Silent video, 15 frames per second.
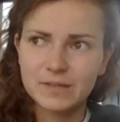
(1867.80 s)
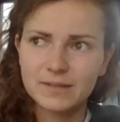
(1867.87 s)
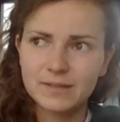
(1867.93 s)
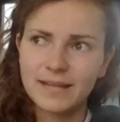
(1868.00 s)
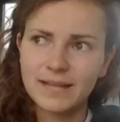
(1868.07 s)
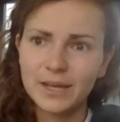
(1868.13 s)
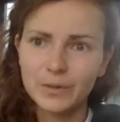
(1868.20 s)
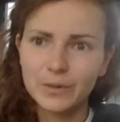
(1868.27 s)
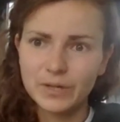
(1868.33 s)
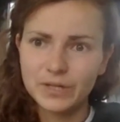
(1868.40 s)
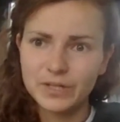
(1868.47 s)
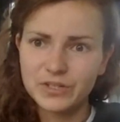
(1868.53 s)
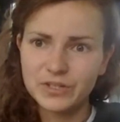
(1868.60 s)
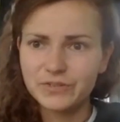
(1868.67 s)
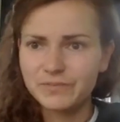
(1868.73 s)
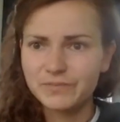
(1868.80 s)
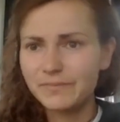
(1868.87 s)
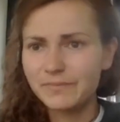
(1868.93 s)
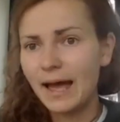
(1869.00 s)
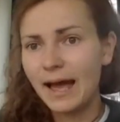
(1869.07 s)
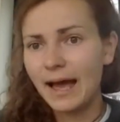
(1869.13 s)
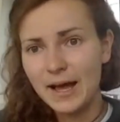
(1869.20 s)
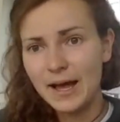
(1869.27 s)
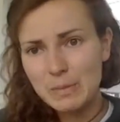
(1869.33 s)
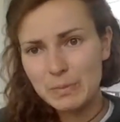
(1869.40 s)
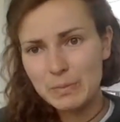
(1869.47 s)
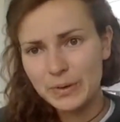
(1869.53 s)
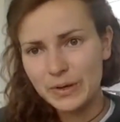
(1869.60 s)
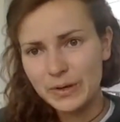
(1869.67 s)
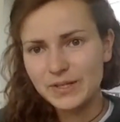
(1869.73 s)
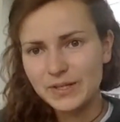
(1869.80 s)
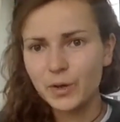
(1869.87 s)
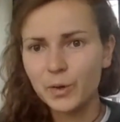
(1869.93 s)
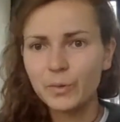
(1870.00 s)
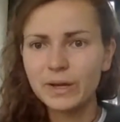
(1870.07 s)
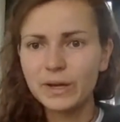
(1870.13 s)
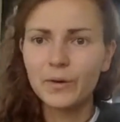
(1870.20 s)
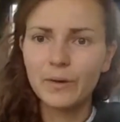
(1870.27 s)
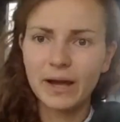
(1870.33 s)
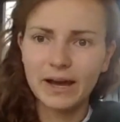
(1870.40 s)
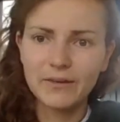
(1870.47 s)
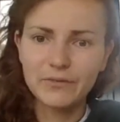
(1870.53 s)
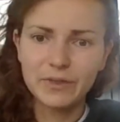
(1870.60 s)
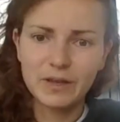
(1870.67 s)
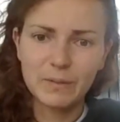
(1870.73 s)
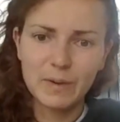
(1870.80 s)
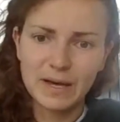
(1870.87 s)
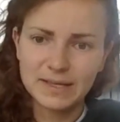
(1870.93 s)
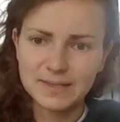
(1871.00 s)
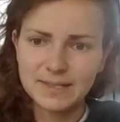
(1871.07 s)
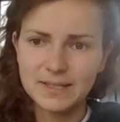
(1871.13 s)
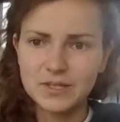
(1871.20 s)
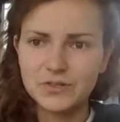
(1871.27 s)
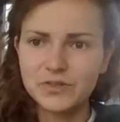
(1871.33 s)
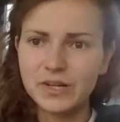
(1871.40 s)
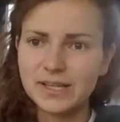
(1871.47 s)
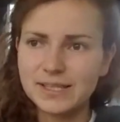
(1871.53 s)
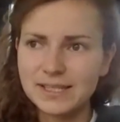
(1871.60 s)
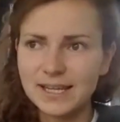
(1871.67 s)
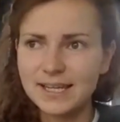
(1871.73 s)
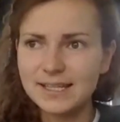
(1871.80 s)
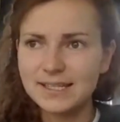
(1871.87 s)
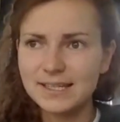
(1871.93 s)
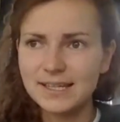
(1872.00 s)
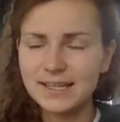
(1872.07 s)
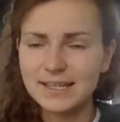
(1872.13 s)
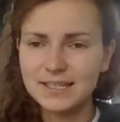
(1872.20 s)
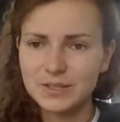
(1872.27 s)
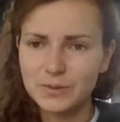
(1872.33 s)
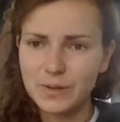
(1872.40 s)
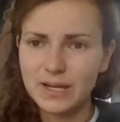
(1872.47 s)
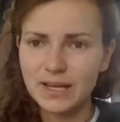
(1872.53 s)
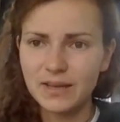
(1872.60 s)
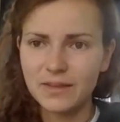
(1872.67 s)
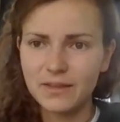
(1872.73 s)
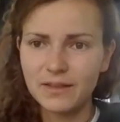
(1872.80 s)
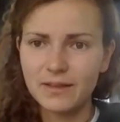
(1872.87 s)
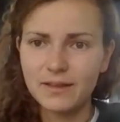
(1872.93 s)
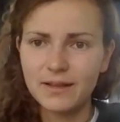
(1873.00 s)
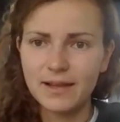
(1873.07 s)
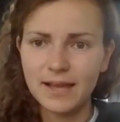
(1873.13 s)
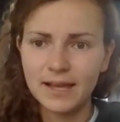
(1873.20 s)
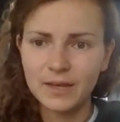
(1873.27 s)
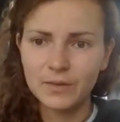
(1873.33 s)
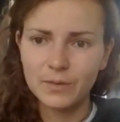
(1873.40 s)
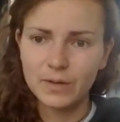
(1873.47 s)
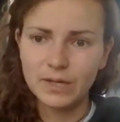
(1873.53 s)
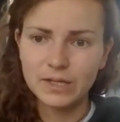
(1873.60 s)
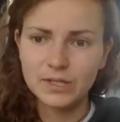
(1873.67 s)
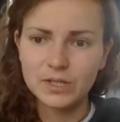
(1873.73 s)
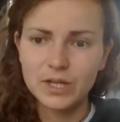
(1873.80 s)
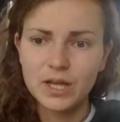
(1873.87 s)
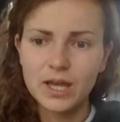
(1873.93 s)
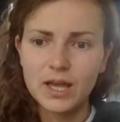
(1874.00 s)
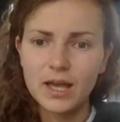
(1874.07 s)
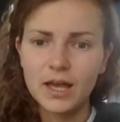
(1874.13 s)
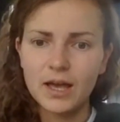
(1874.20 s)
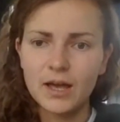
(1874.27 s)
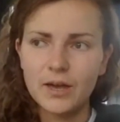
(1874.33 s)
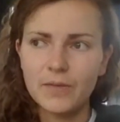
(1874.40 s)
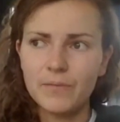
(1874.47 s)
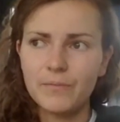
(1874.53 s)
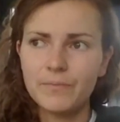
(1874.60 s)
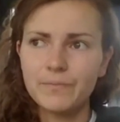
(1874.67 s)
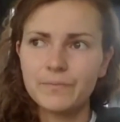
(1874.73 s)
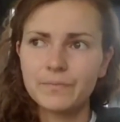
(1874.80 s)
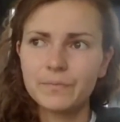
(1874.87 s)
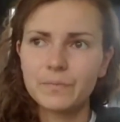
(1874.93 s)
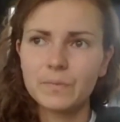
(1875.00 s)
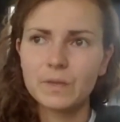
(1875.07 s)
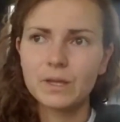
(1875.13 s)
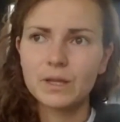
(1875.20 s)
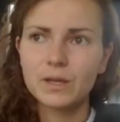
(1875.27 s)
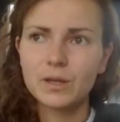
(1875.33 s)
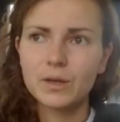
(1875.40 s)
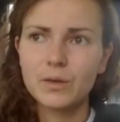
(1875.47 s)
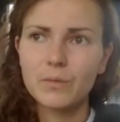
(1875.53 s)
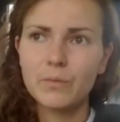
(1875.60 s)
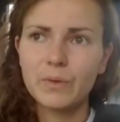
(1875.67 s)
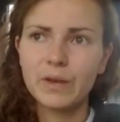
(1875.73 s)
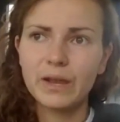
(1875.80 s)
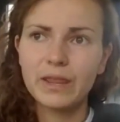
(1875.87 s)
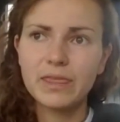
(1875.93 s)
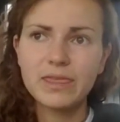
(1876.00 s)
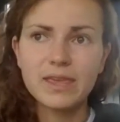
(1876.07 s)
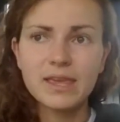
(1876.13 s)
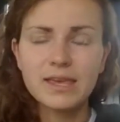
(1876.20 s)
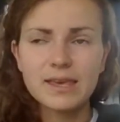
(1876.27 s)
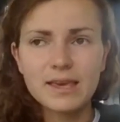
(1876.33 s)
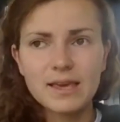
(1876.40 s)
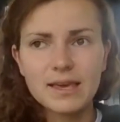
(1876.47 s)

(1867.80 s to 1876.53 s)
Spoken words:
language app, so we don't have the capacity to translate it into any other language. But I think